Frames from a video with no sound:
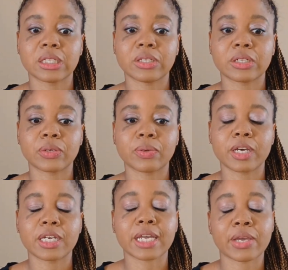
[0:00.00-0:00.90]
you know,
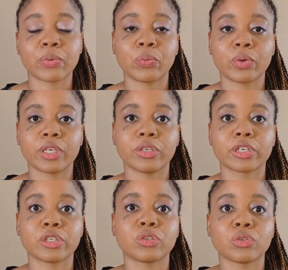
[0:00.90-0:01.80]
a day where you
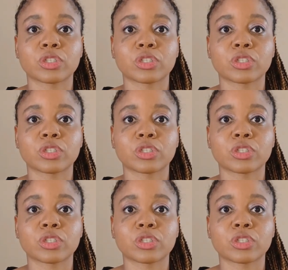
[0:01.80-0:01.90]
can do